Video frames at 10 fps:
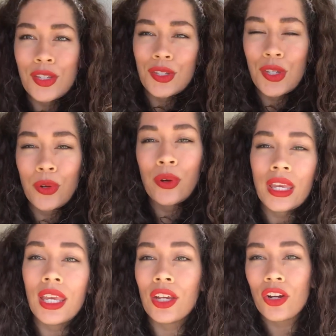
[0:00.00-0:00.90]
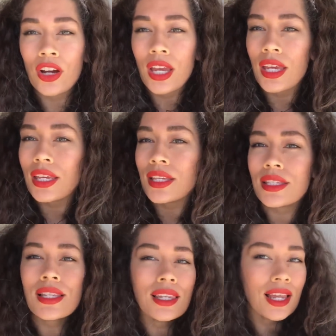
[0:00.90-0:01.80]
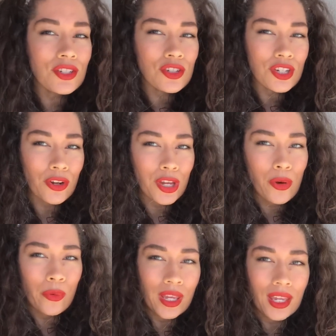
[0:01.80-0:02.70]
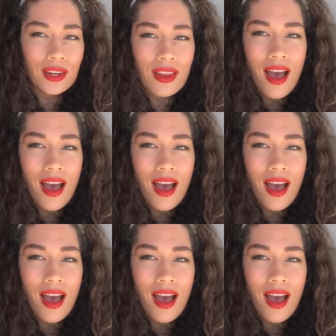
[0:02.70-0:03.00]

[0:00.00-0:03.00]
So here is Legendary Queen